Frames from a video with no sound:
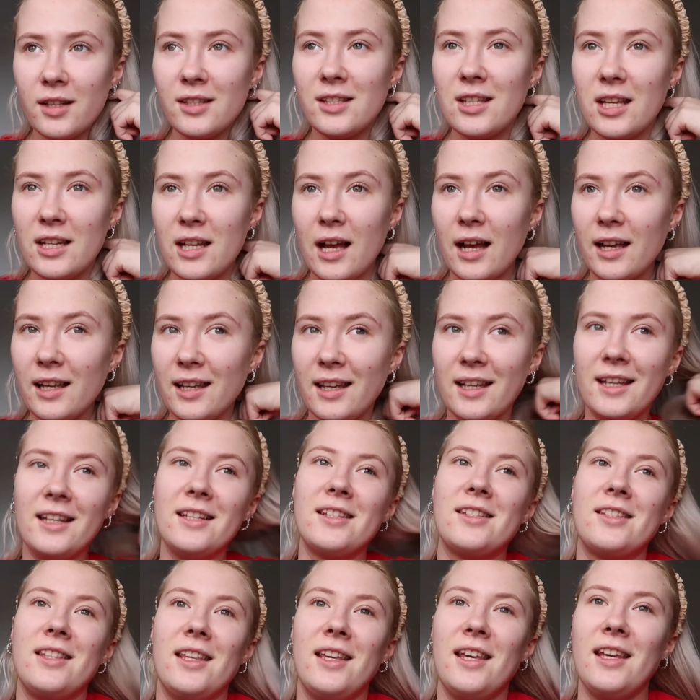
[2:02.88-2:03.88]

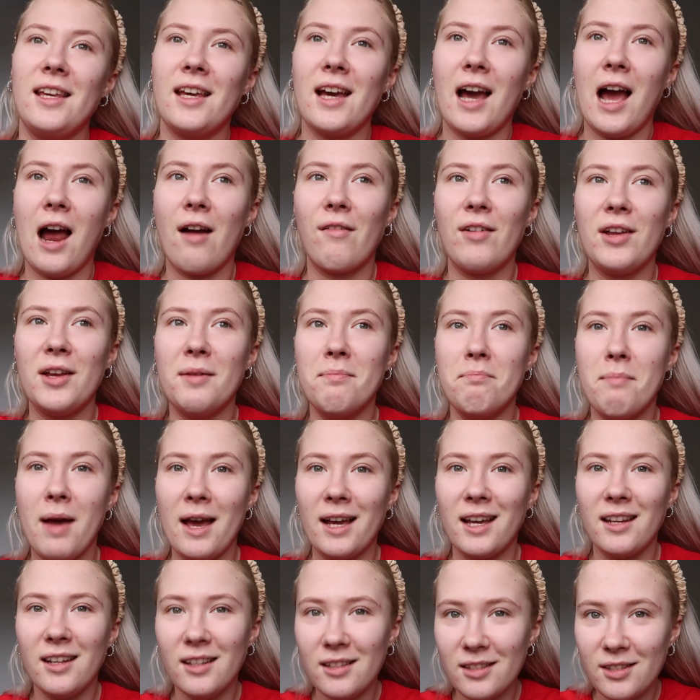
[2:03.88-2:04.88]
is the Harry and
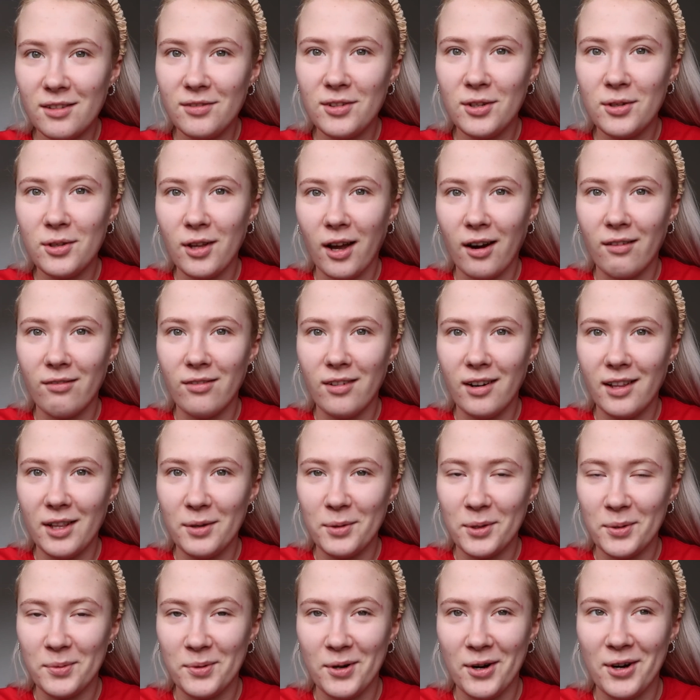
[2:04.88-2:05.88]
Meghan interview that I really
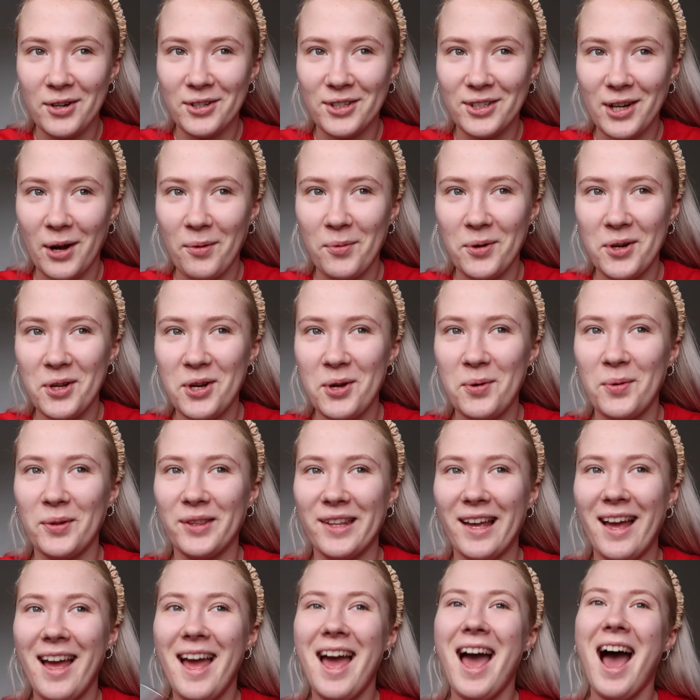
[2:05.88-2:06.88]
want to watch. I want to
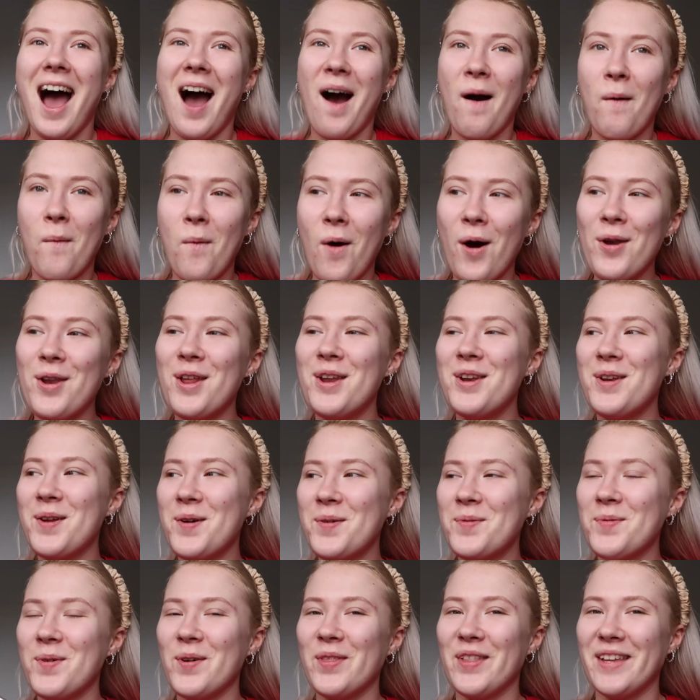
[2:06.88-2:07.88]
know
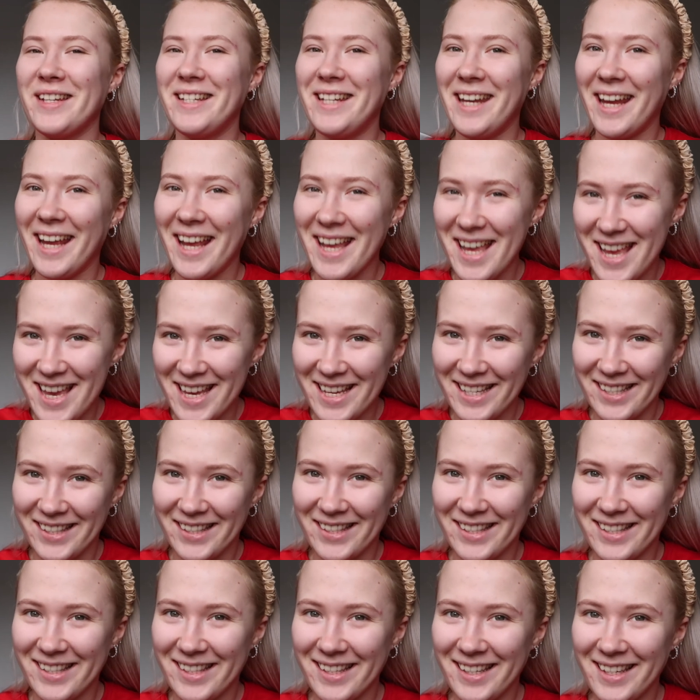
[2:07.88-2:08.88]
what the tea
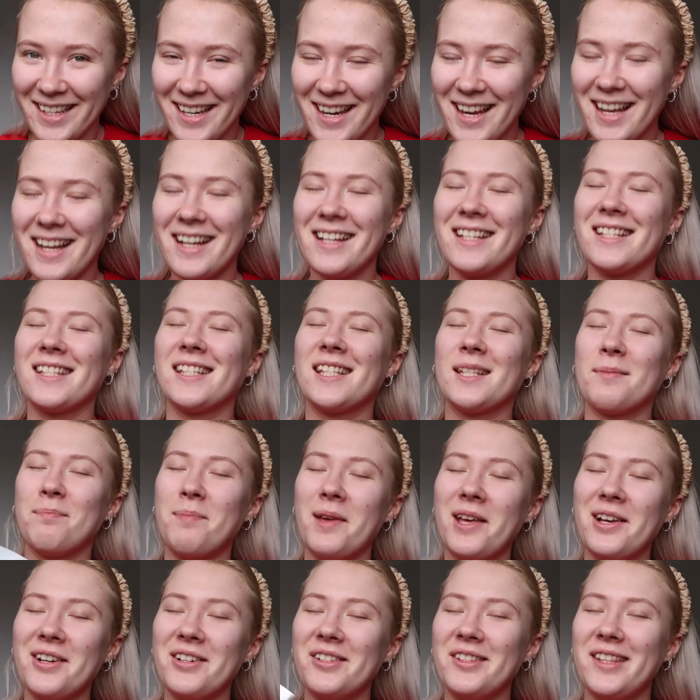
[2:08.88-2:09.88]
is.
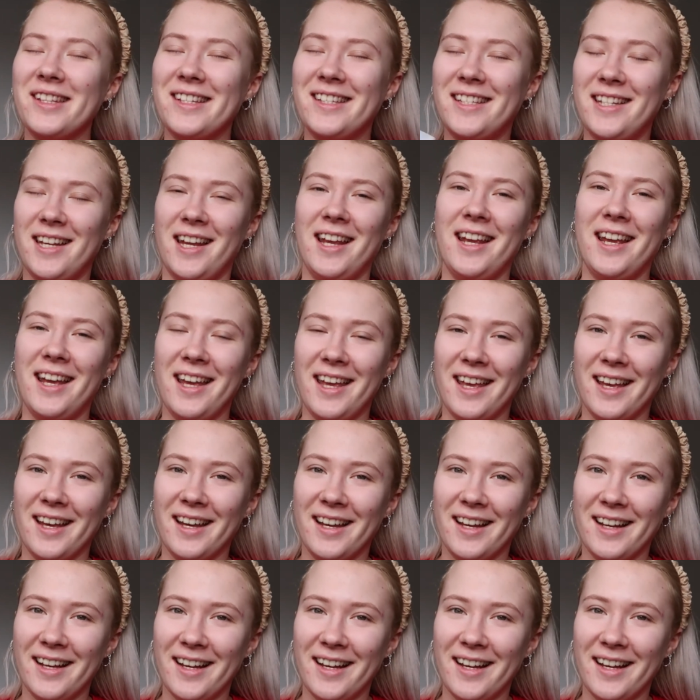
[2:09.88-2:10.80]
Spill the tea,